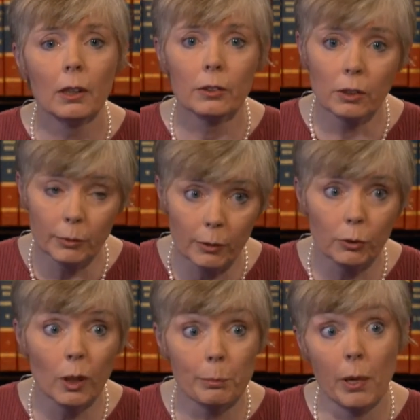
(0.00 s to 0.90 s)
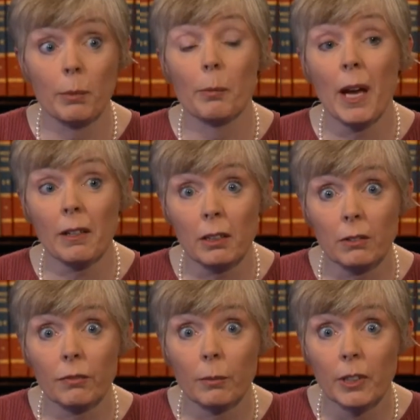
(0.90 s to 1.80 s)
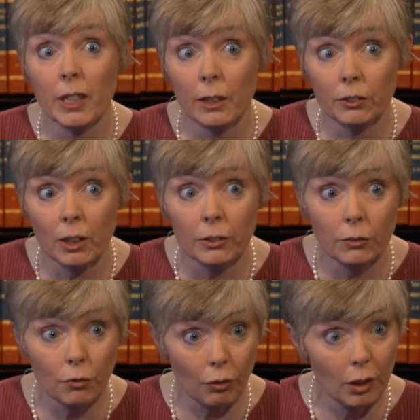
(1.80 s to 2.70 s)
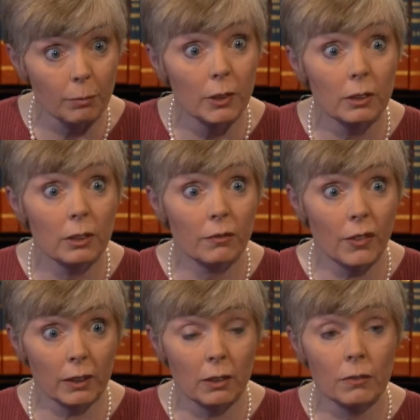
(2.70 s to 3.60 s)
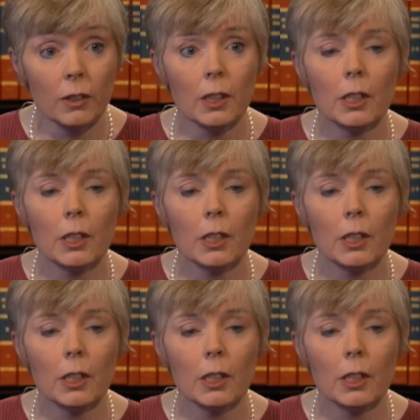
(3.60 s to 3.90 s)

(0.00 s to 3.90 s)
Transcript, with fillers: sometimes quite problematic from the downsides of treatment and effective